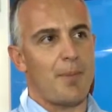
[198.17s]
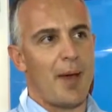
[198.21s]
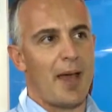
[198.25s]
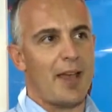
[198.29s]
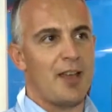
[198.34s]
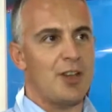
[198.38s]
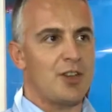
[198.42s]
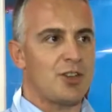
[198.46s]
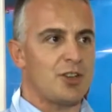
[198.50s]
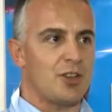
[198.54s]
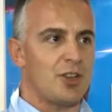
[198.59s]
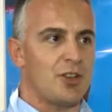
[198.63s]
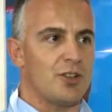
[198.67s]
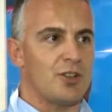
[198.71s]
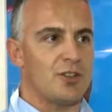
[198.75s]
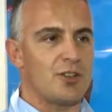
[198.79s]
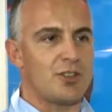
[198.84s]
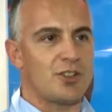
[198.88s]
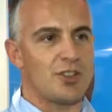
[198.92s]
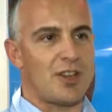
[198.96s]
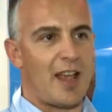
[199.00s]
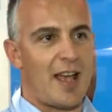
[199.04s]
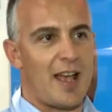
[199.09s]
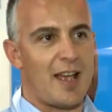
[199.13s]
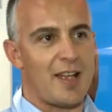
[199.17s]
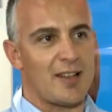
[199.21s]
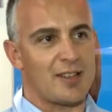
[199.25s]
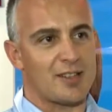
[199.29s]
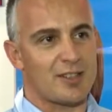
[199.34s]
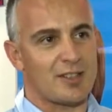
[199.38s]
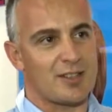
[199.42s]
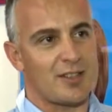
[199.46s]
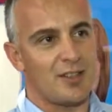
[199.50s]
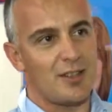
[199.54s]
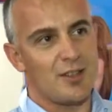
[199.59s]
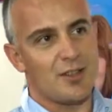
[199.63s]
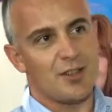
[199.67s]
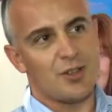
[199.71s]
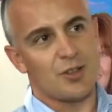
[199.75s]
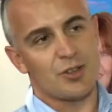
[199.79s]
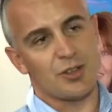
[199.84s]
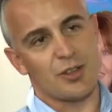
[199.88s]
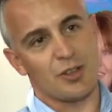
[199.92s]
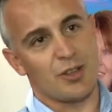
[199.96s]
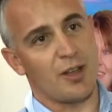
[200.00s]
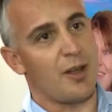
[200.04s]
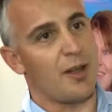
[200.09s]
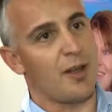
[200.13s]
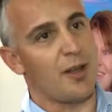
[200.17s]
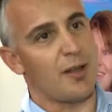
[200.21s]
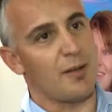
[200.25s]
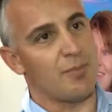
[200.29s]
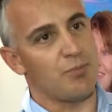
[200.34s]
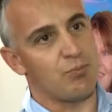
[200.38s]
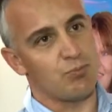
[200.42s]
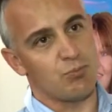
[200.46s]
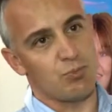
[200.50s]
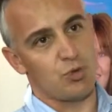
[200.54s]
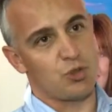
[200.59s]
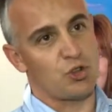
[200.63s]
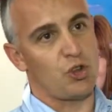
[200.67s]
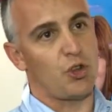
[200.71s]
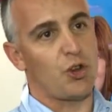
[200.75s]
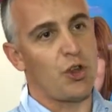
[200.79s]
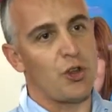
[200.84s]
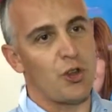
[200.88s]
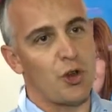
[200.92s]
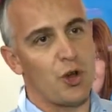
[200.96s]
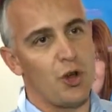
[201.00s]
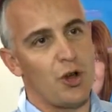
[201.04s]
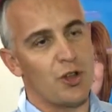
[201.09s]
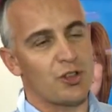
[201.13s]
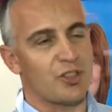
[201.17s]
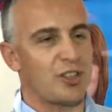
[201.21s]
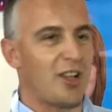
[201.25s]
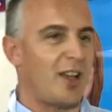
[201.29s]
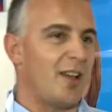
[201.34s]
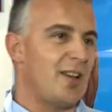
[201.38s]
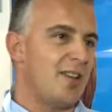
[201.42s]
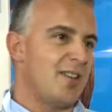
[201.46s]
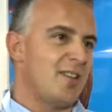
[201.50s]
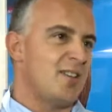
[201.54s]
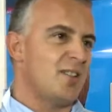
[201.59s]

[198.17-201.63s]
patient says to the son or daughter,